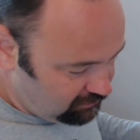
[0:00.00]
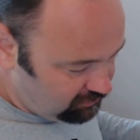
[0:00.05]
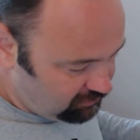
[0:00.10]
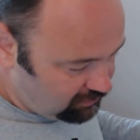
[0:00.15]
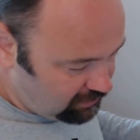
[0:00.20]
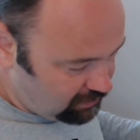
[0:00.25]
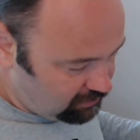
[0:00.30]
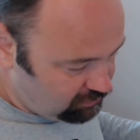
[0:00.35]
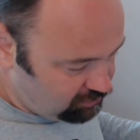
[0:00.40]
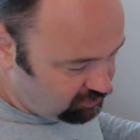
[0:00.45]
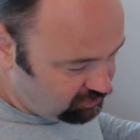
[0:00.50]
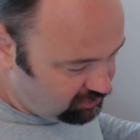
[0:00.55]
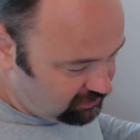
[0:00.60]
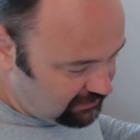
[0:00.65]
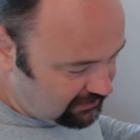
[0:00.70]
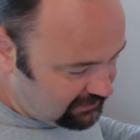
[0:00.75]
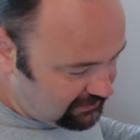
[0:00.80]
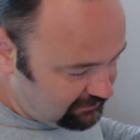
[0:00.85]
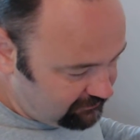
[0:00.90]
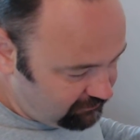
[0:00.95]
So
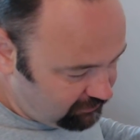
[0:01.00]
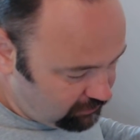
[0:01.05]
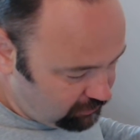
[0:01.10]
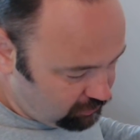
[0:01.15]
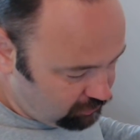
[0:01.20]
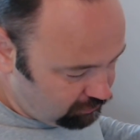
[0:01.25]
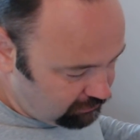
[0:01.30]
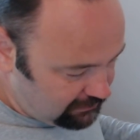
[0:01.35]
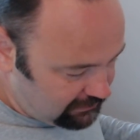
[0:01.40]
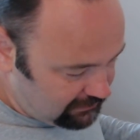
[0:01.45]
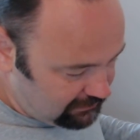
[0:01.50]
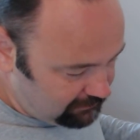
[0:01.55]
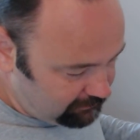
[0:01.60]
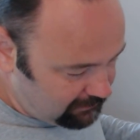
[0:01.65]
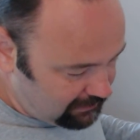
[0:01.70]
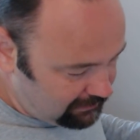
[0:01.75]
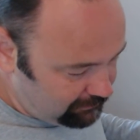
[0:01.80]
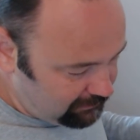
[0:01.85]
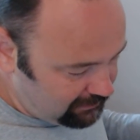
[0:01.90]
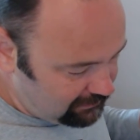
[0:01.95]
G for green,
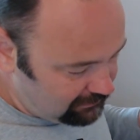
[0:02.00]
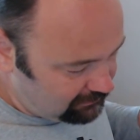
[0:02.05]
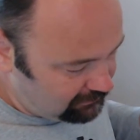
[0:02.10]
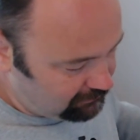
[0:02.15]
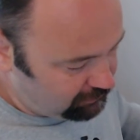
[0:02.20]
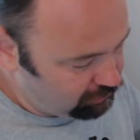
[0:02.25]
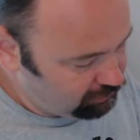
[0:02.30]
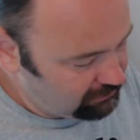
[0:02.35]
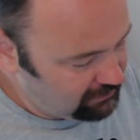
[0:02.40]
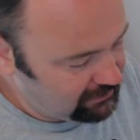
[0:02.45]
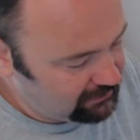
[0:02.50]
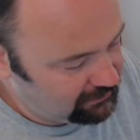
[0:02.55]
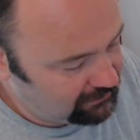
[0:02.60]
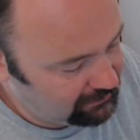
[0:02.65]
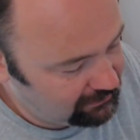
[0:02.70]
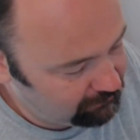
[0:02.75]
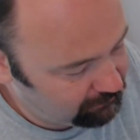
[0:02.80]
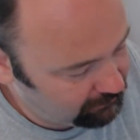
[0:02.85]
maybe? Green, here